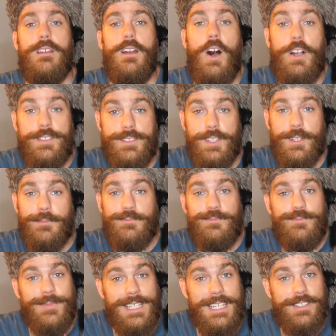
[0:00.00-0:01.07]
Also,
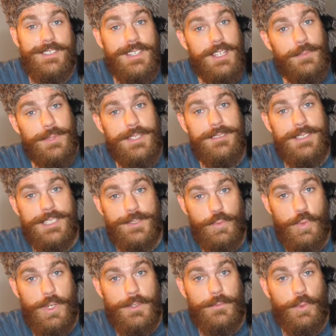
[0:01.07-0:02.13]
each settlement gets
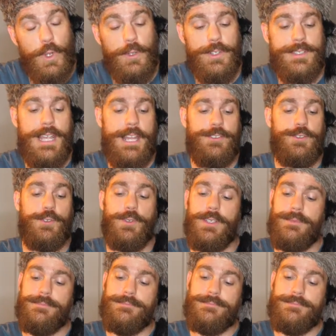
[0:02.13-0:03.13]
1 road attached to it.